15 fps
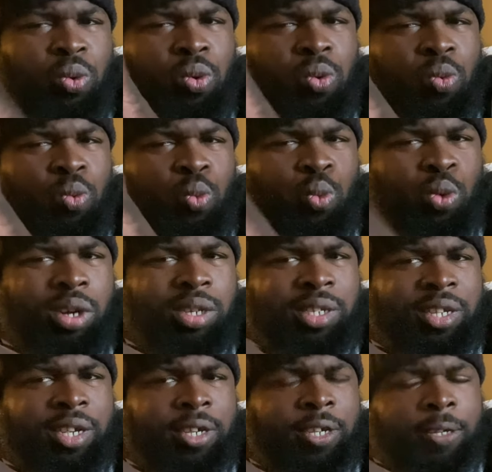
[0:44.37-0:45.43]
One
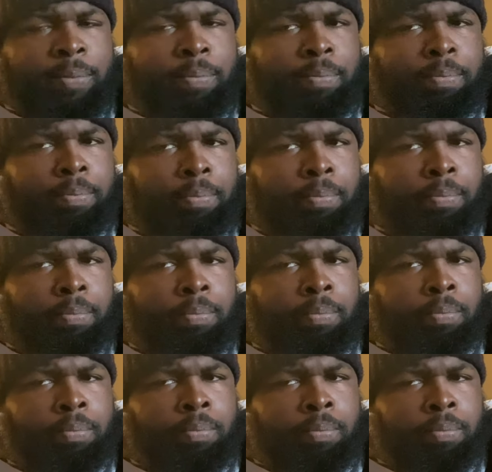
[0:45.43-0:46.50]
second.
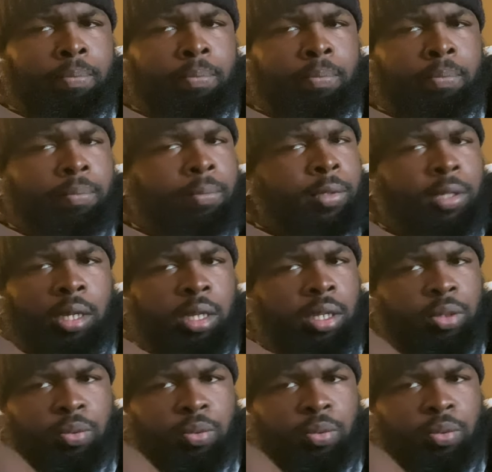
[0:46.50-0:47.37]
Because